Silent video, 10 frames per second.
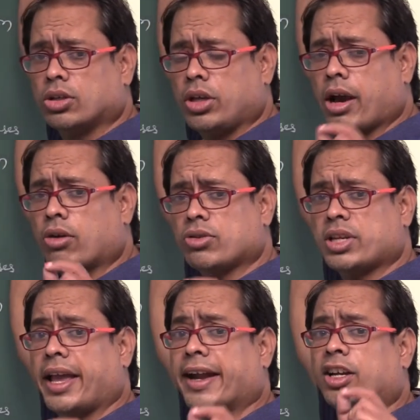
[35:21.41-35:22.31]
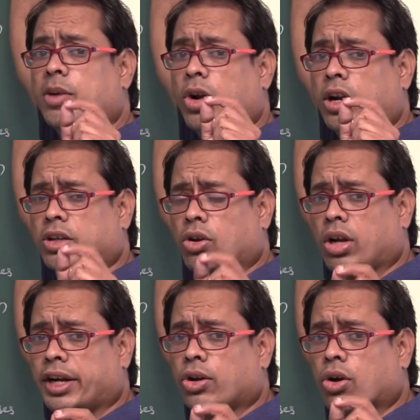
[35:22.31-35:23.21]
You have to say end product
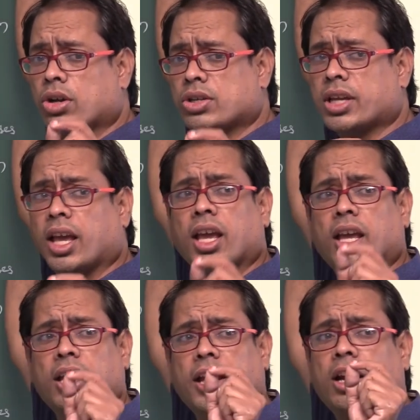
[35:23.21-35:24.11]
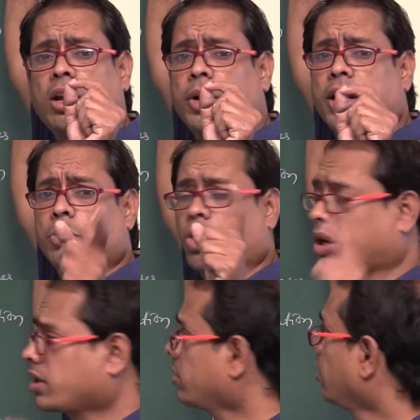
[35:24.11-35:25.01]
only, don't say intermediate product.